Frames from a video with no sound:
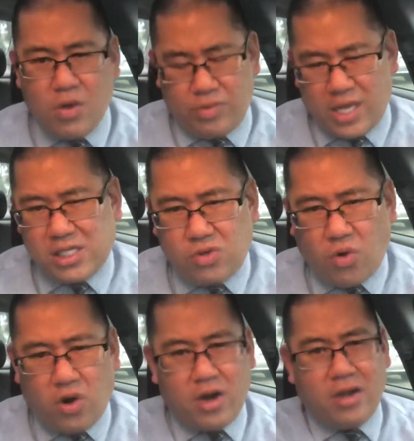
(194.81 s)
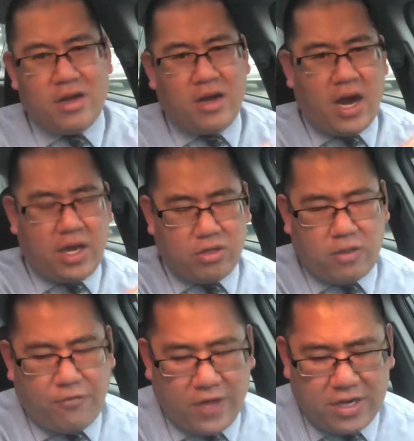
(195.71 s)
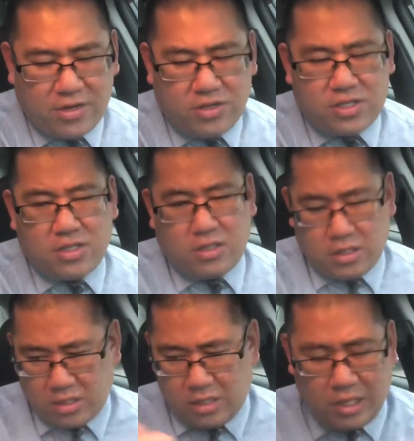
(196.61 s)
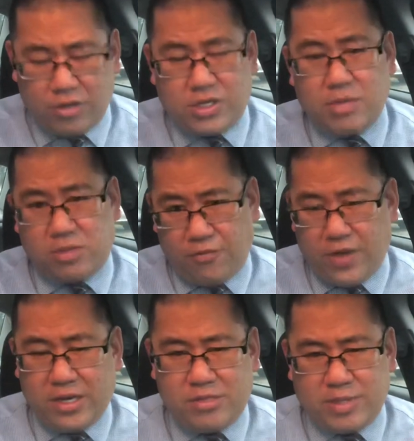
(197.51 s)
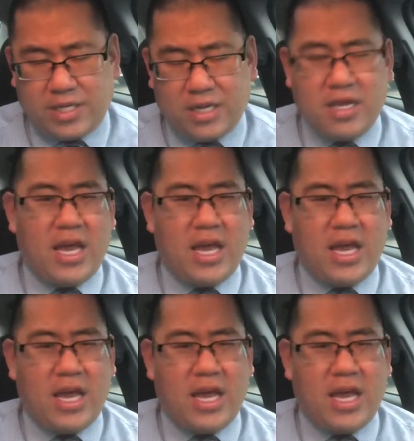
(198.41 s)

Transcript: When they score, other defenders, the other team's defensemen,